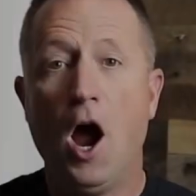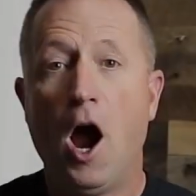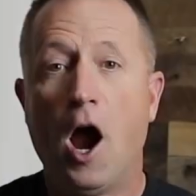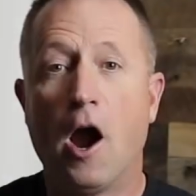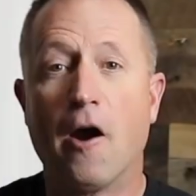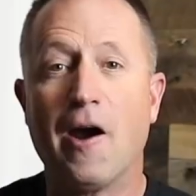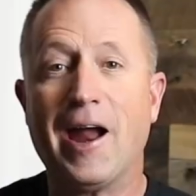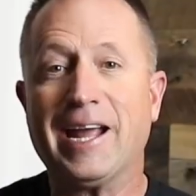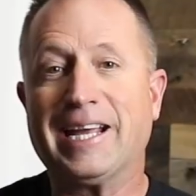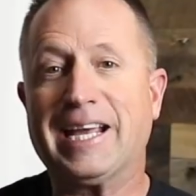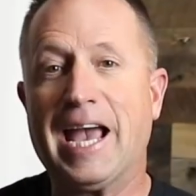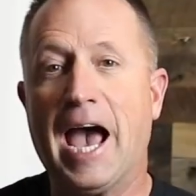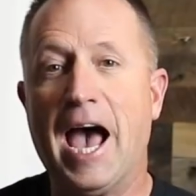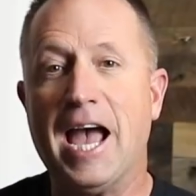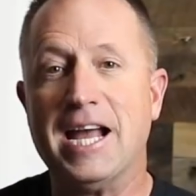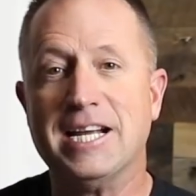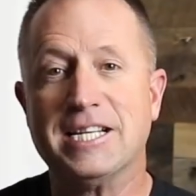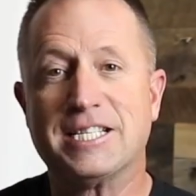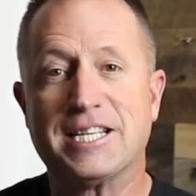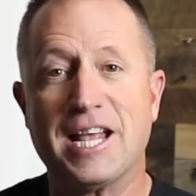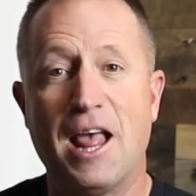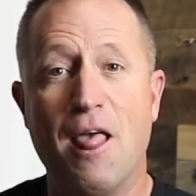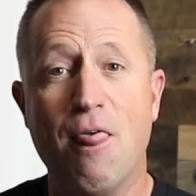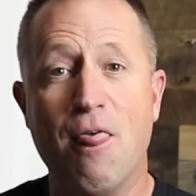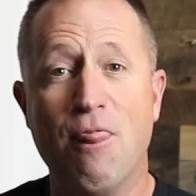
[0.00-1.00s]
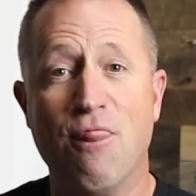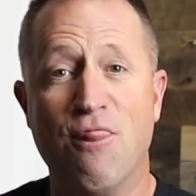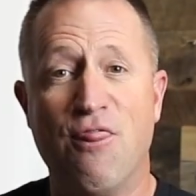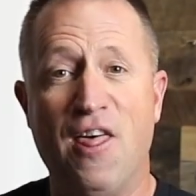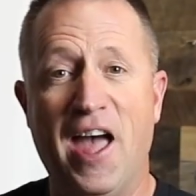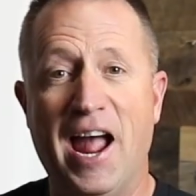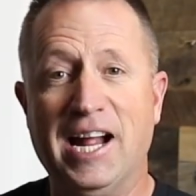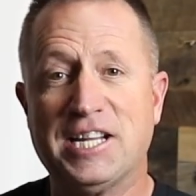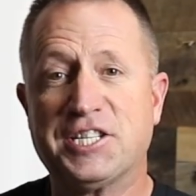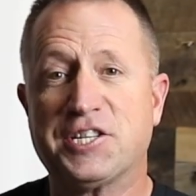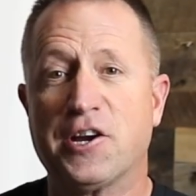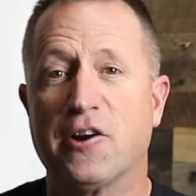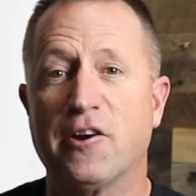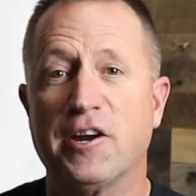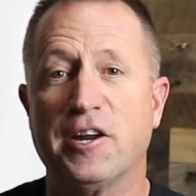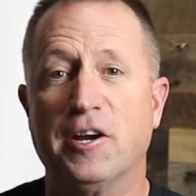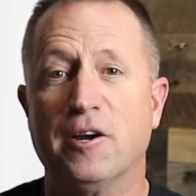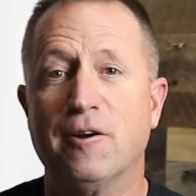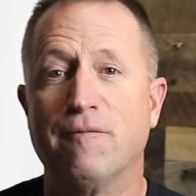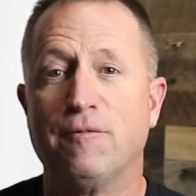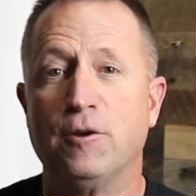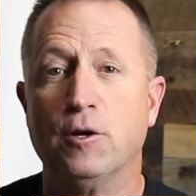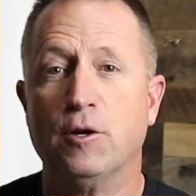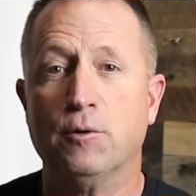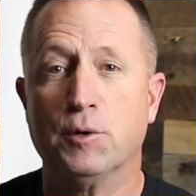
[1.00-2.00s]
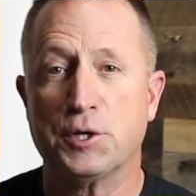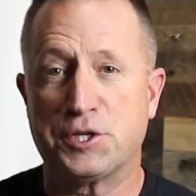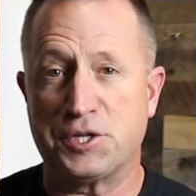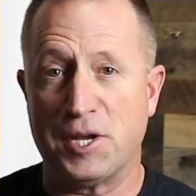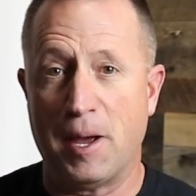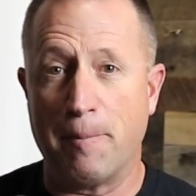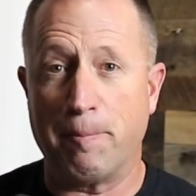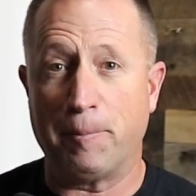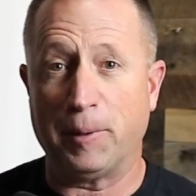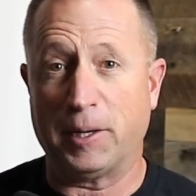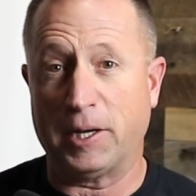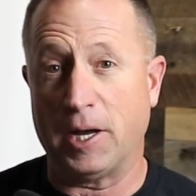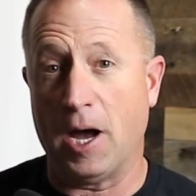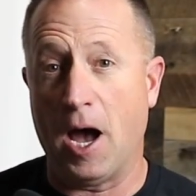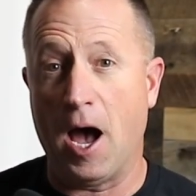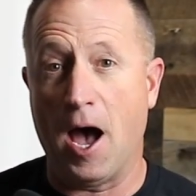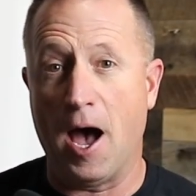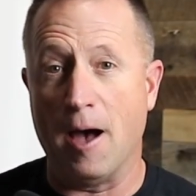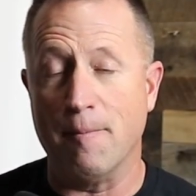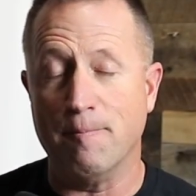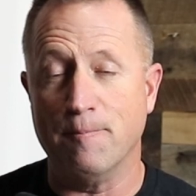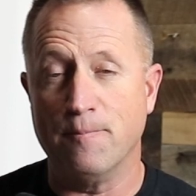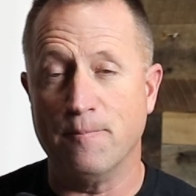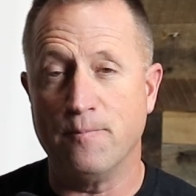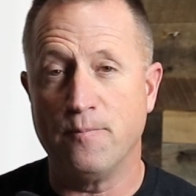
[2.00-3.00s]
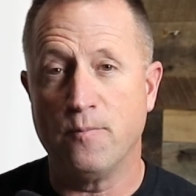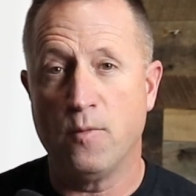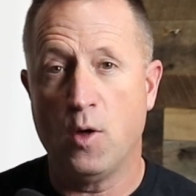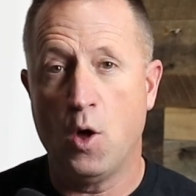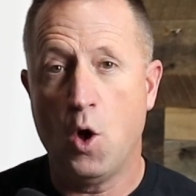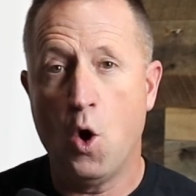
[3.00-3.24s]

All right, guys, that's our interview with Sepehr Bekam.